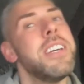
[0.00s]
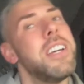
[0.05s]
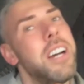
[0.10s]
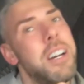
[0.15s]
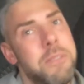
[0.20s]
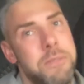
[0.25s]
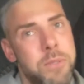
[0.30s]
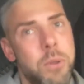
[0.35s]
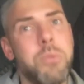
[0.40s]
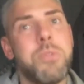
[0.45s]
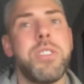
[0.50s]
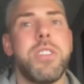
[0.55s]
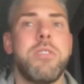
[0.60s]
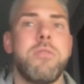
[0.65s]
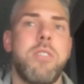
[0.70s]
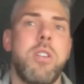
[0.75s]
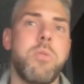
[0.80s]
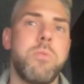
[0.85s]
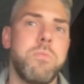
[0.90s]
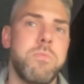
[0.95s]
Unfortunately,
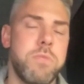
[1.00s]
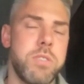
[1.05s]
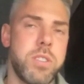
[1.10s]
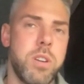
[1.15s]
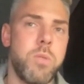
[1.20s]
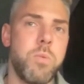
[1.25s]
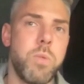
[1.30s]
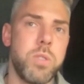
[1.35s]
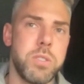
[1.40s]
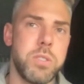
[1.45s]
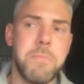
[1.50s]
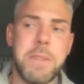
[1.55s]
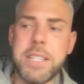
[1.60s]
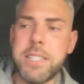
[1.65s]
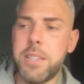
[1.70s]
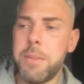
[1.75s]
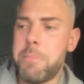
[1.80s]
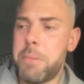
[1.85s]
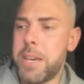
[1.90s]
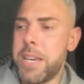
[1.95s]
the result wasn't meant
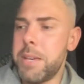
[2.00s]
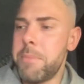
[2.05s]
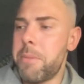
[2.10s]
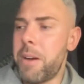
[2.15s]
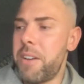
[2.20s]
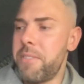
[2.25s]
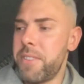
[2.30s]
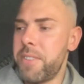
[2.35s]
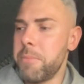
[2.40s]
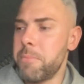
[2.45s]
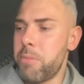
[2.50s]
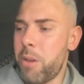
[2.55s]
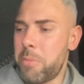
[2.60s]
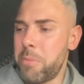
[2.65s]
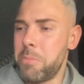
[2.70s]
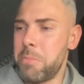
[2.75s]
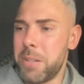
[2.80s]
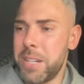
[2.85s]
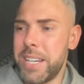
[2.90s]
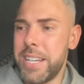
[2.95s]
to be, but I think
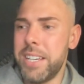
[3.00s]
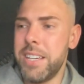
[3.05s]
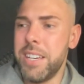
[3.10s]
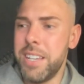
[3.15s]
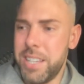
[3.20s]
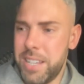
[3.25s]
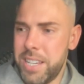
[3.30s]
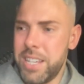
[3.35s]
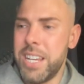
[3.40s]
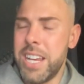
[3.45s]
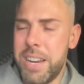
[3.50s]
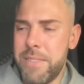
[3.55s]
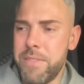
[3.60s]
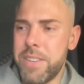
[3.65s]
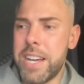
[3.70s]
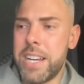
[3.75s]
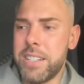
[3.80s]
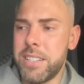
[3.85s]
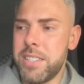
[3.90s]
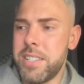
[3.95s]
probably in
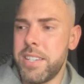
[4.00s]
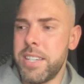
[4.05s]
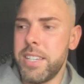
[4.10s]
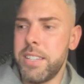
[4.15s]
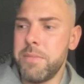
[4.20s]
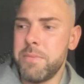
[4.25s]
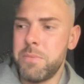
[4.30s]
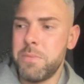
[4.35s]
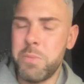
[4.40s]
reality,